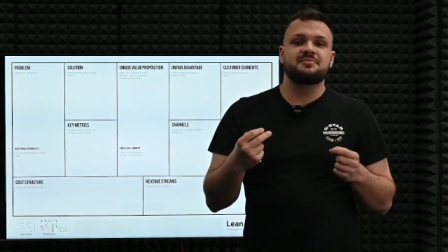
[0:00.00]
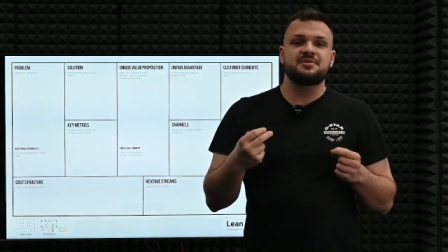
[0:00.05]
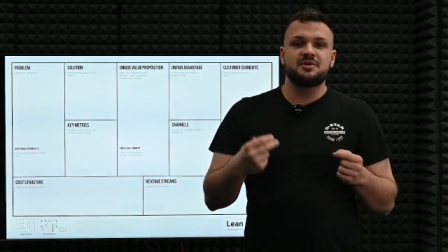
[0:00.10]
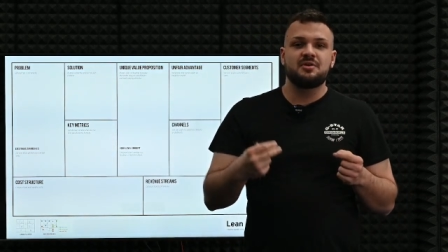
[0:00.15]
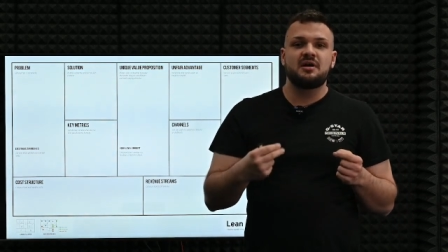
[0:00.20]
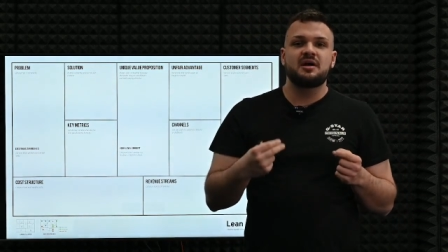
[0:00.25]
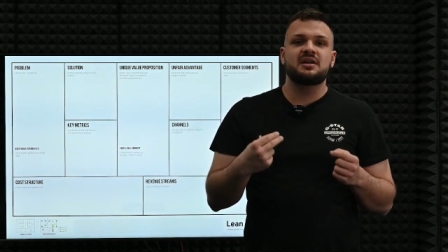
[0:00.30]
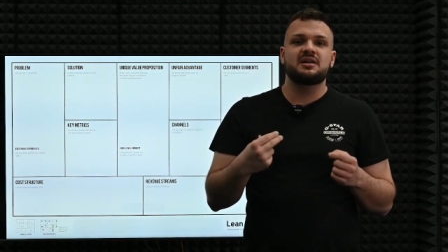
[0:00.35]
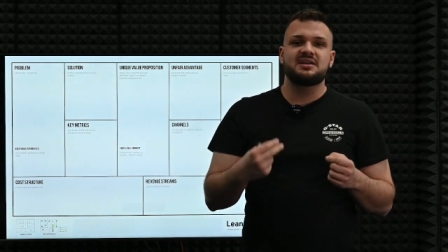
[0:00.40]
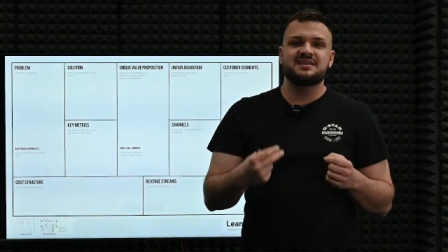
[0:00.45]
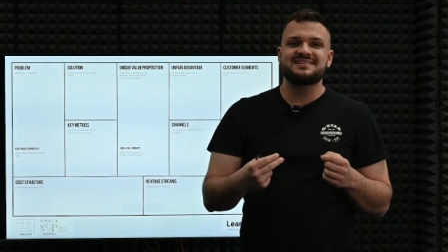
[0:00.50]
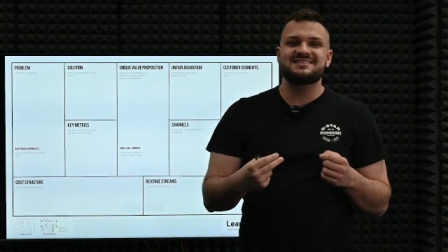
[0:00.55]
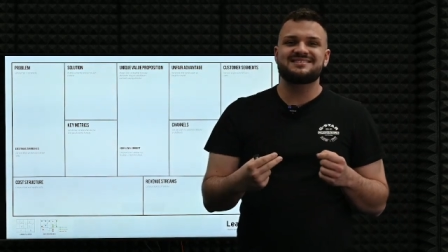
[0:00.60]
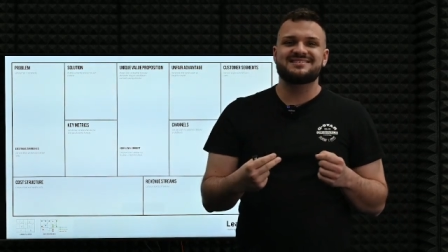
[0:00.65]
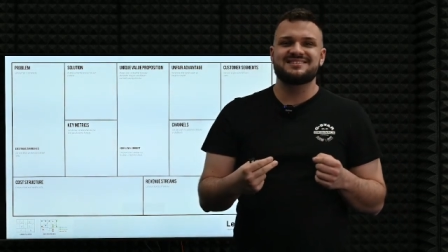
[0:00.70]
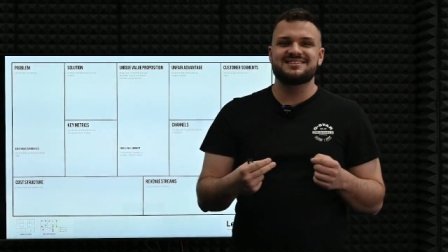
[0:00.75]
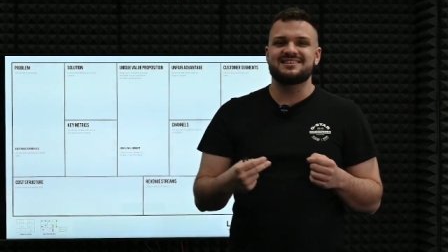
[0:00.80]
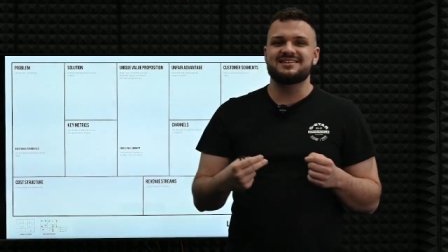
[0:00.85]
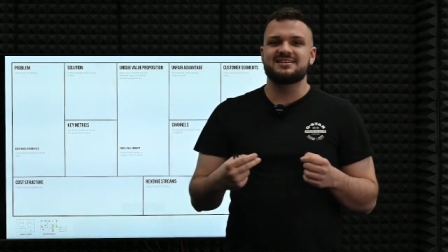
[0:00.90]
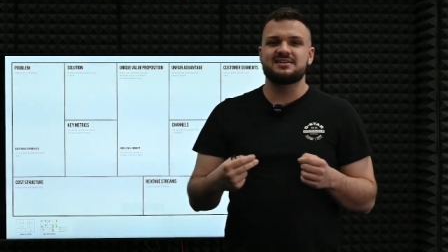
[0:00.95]
you are
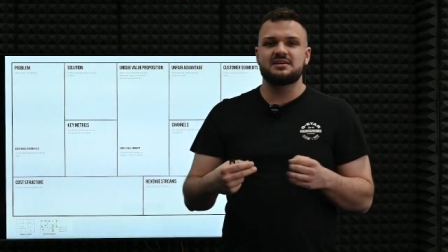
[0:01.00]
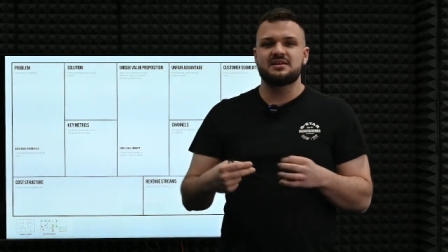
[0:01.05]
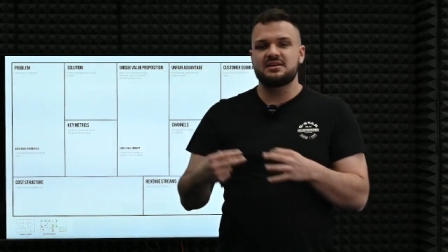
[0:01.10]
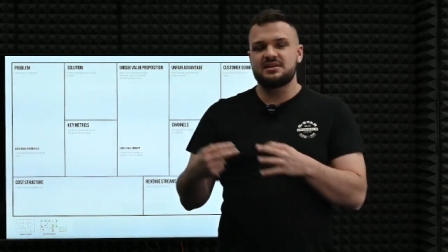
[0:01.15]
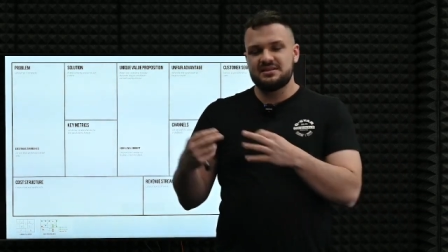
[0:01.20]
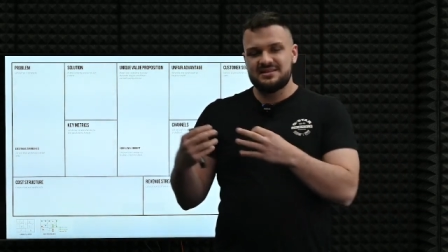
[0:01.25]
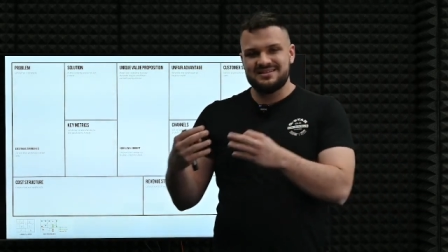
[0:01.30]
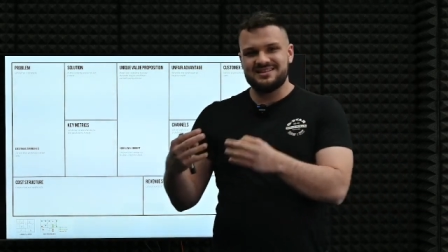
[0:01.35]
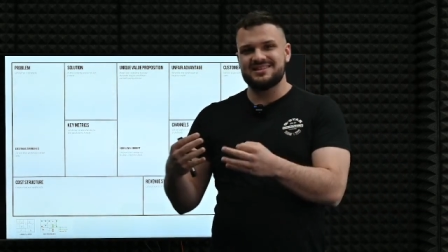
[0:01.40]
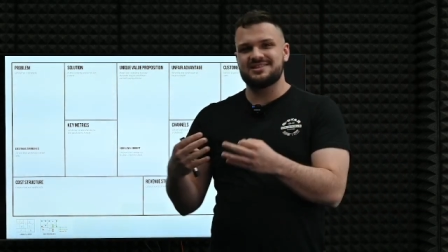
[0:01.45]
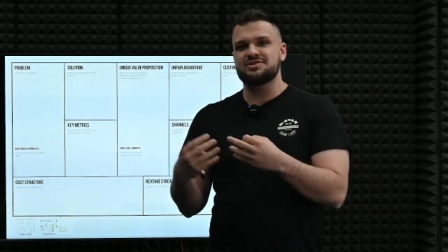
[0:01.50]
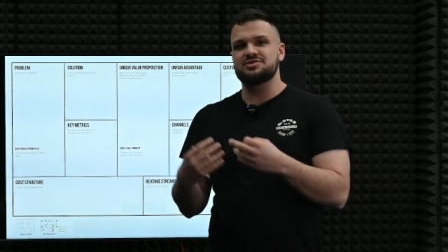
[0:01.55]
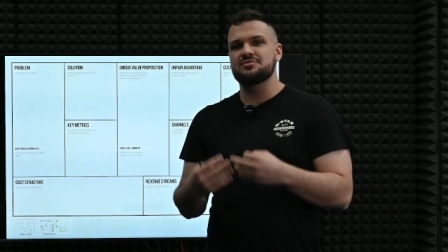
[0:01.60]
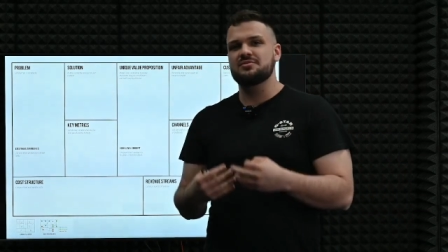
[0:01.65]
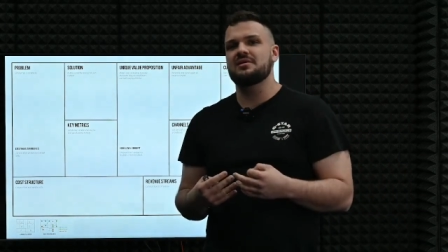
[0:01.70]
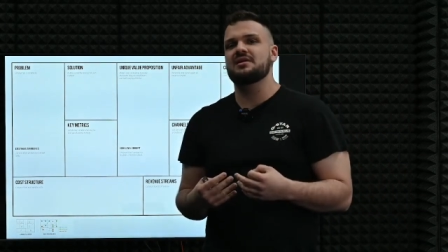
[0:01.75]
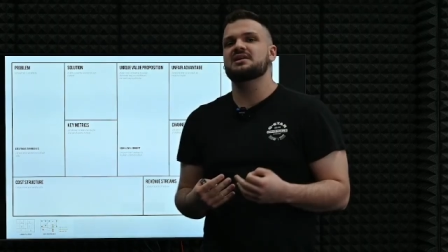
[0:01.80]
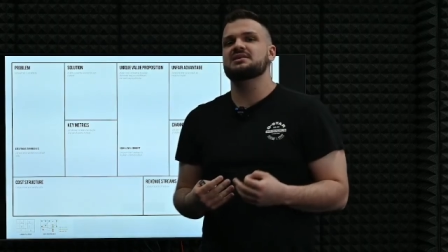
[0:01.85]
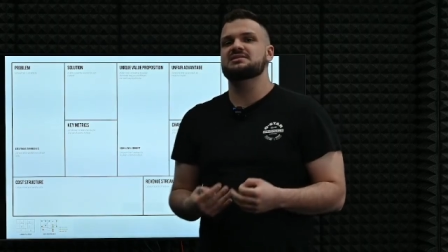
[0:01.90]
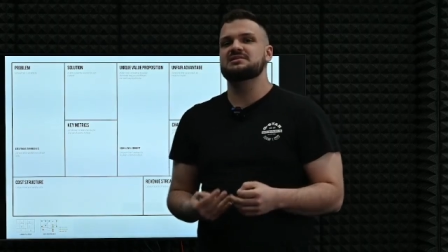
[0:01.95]
listing that you
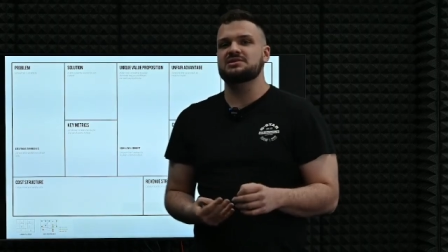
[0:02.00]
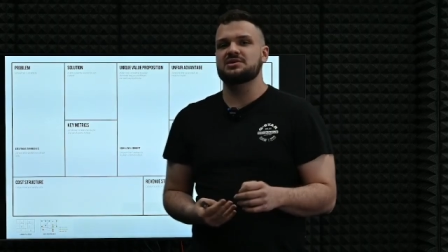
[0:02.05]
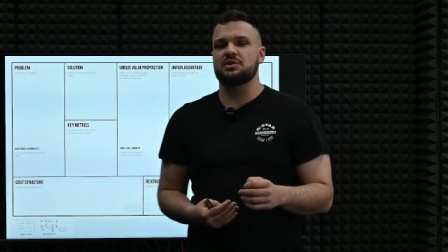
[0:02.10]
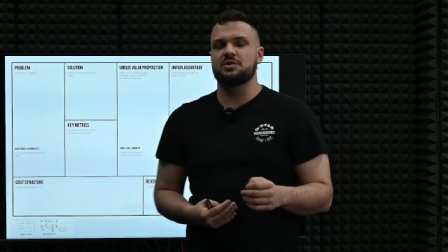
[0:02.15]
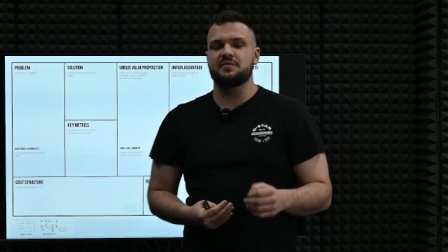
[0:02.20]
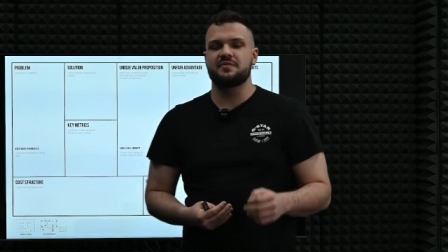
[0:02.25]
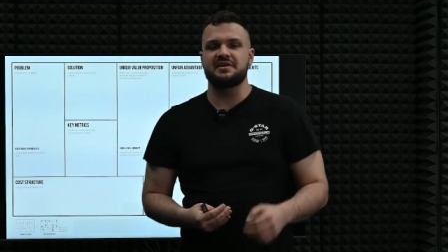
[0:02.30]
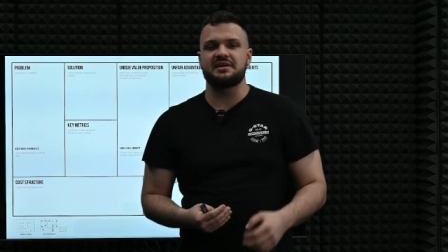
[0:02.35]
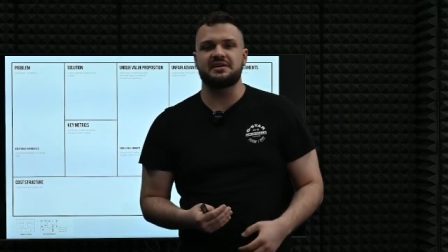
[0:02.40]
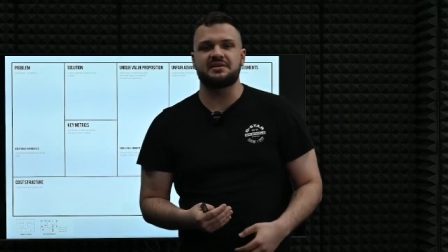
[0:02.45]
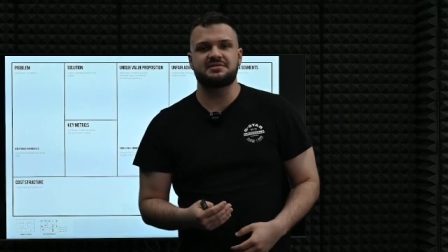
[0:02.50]
are solving.